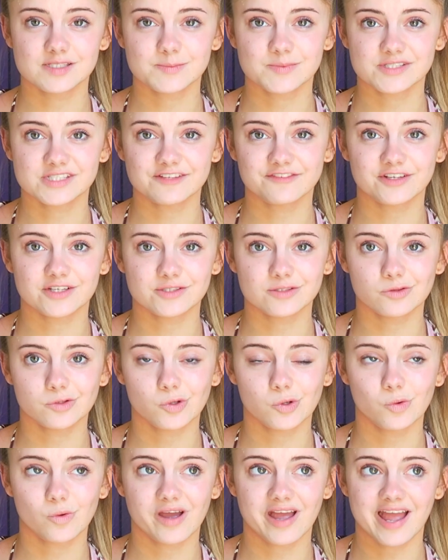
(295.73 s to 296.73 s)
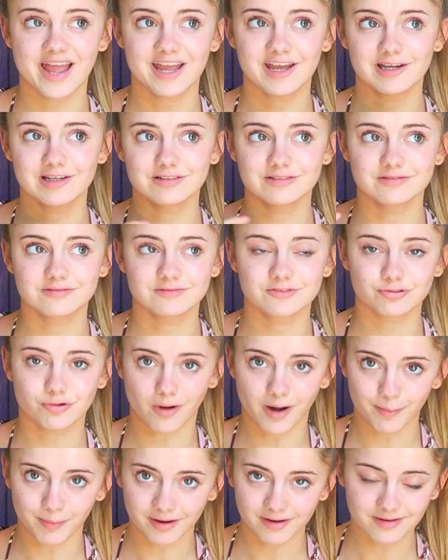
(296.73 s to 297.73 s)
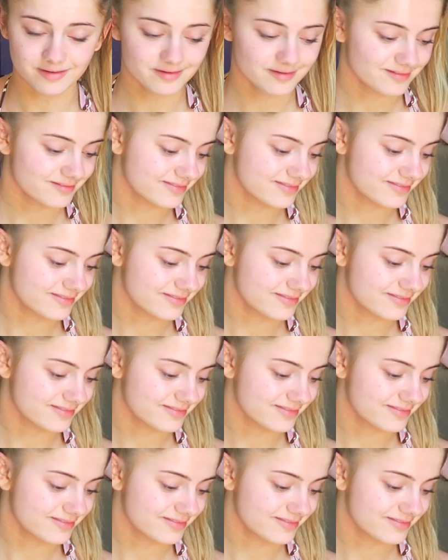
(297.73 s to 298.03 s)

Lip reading: specific to a drama